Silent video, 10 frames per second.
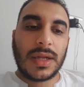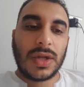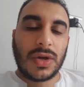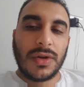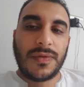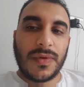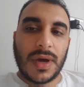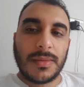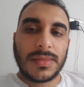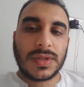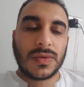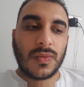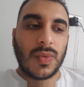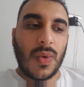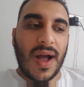The good firms
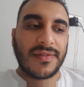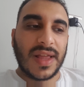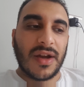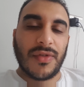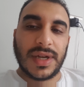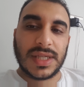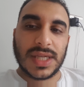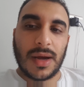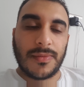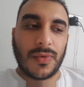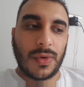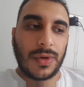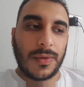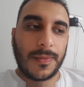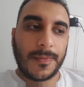will have that already set up for
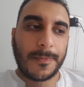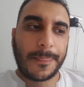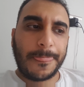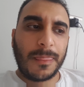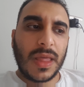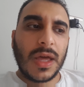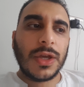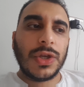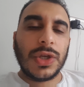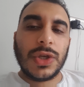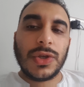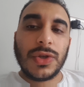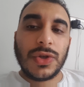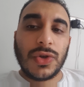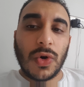you.
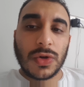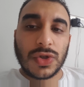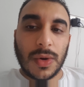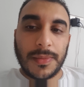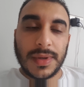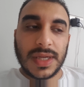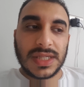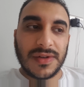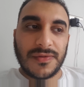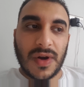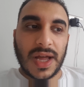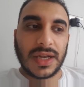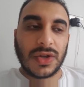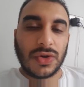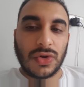Your job is to
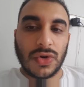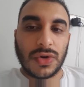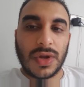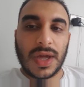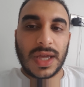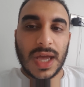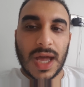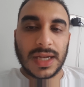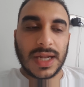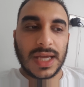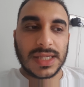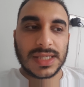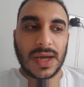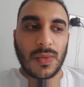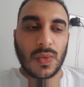find good candidates
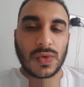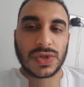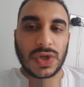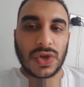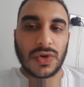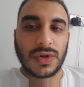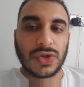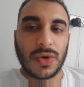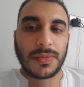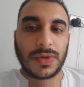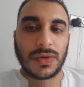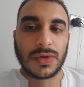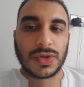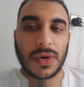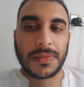that will secure the job, do
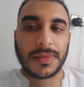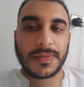the job.